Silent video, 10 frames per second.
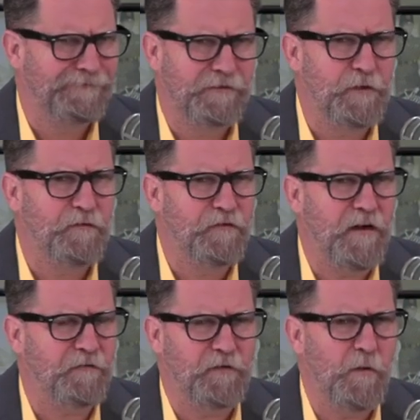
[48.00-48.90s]
If you it's
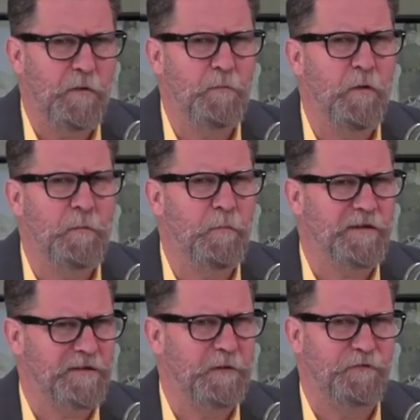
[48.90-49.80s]
fucked, a, no one woman
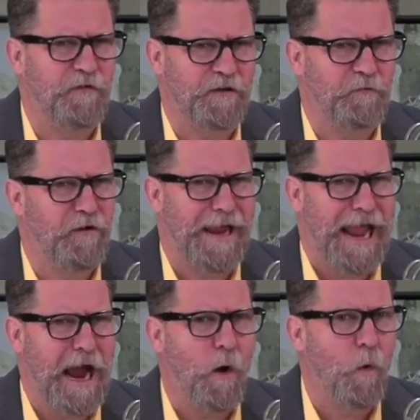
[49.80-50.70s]
wants to be fucked for an
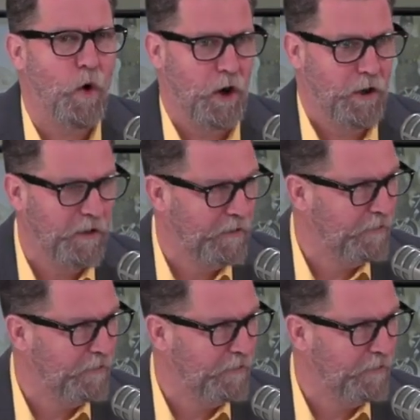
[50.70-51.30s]
hour.